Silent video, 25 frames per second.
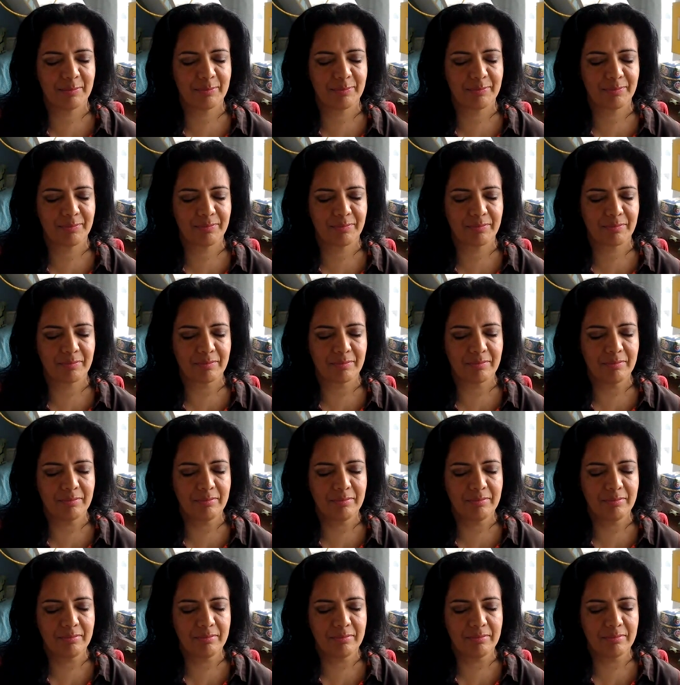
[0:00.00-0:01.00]

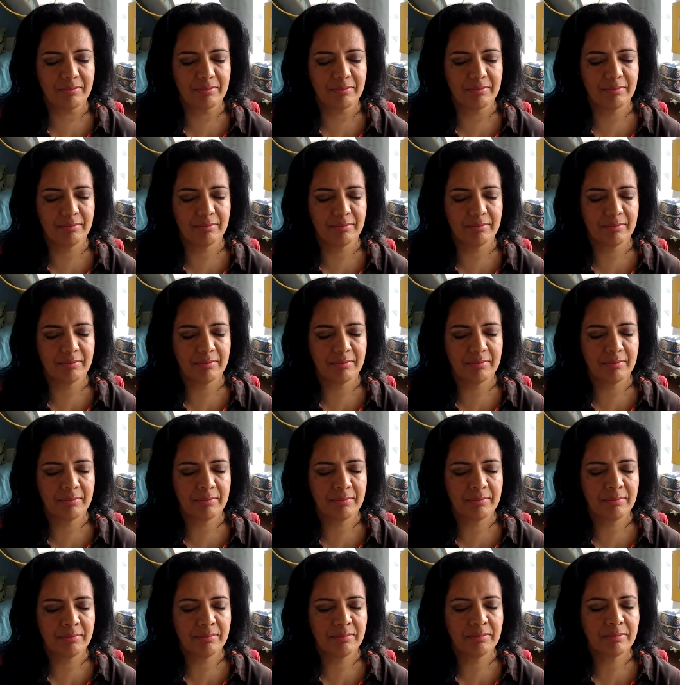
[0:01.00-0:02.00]

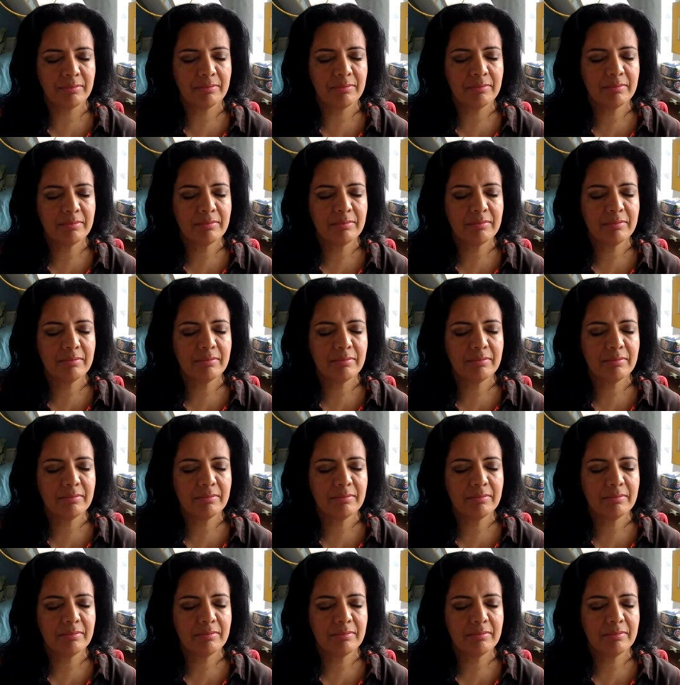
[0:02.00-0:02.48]
Nobody speaks.